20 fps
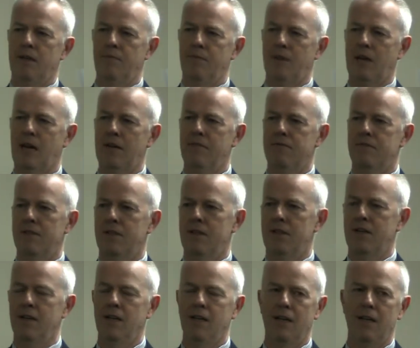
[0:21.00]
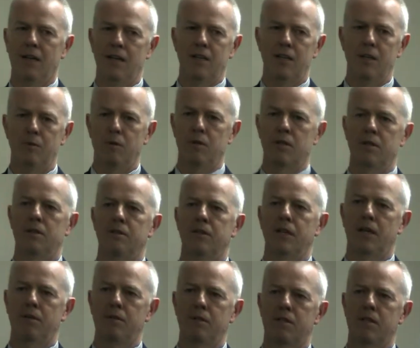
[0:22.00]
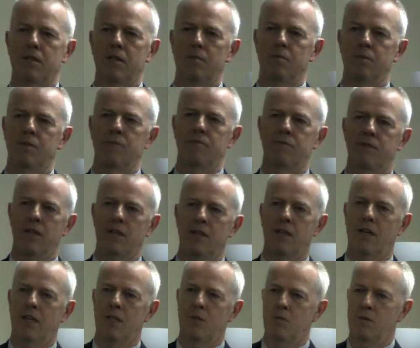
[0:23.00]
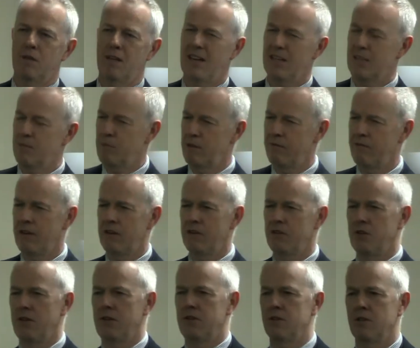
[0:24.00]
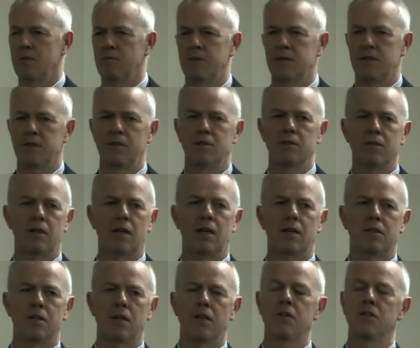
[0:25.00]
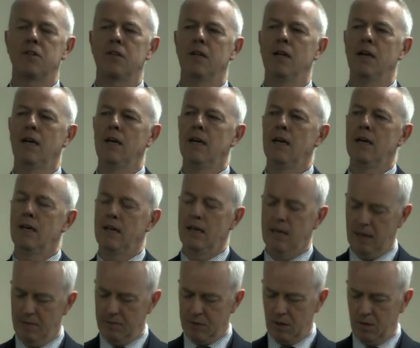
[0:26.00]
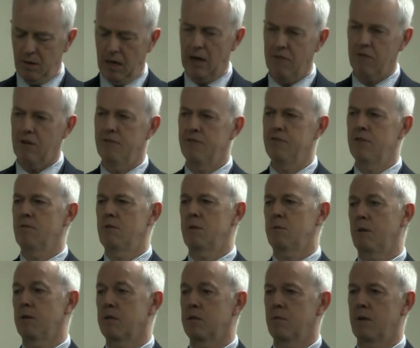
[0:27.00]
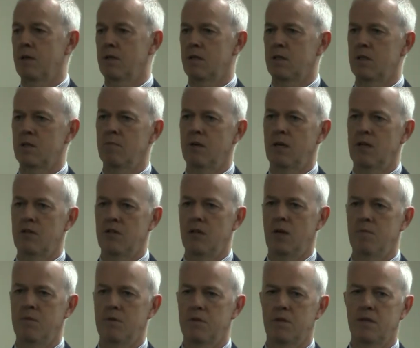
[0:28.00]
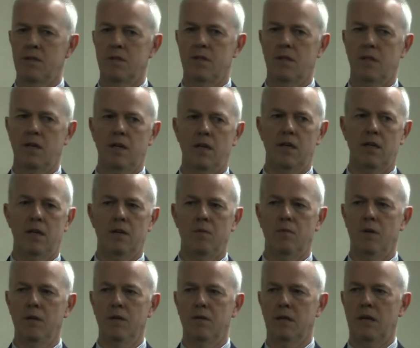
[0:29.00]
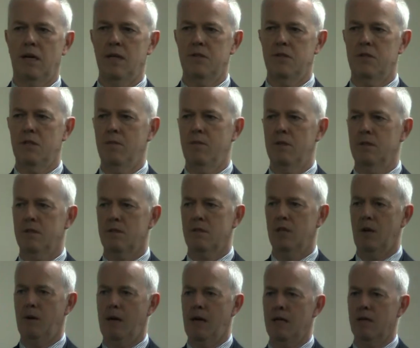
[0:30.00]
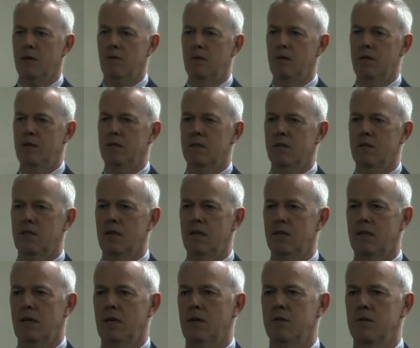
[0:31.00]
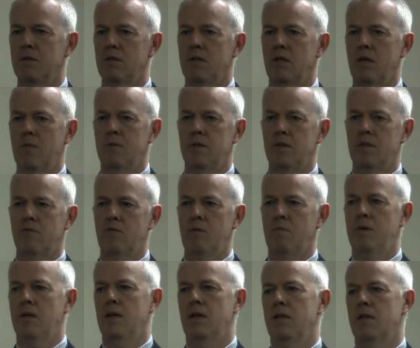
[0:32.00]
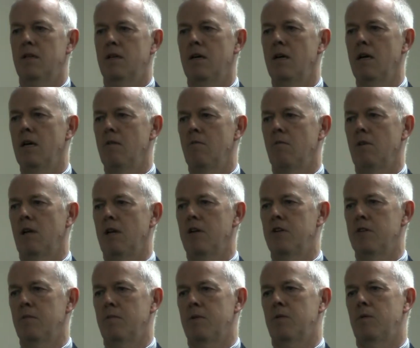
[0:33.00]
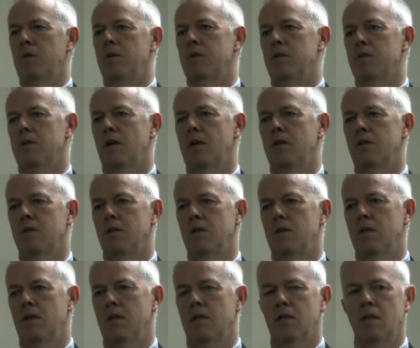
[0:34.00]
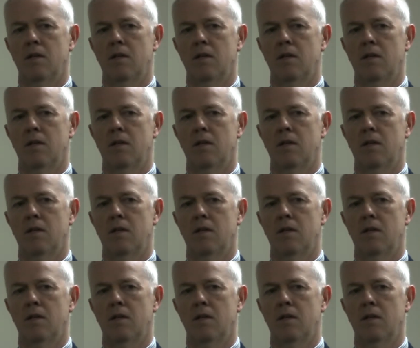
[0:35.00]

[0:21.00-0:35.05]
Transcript: after you will all know in terms of decades where it hasn't been very joined up as an organisation. So I've got 4 responsibilities for my job, just to let you know. One, as Jim has eloquently set out, is in terms of to repair the relationship between the states and the